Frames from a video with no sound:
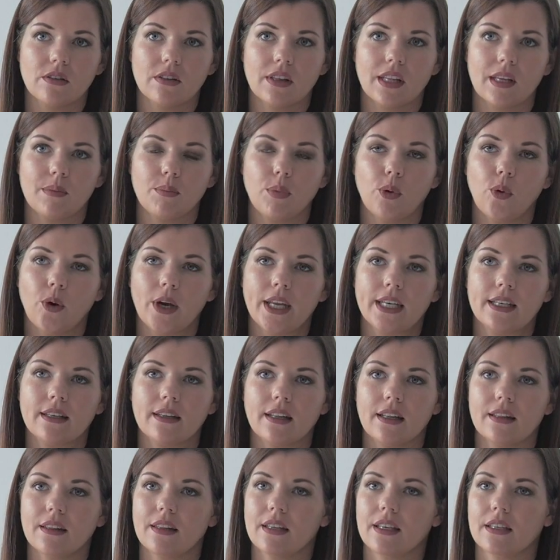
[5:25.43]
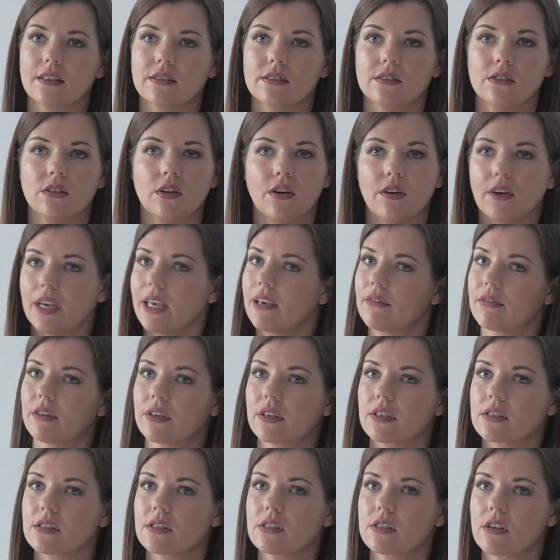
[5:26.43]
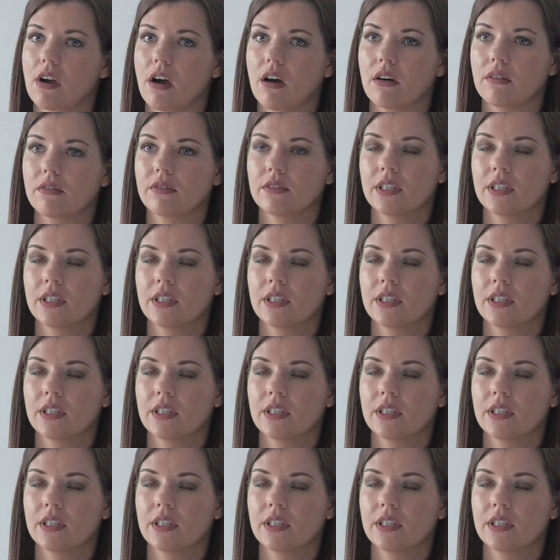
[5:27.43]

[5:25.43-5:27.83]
the point that there's no evidence of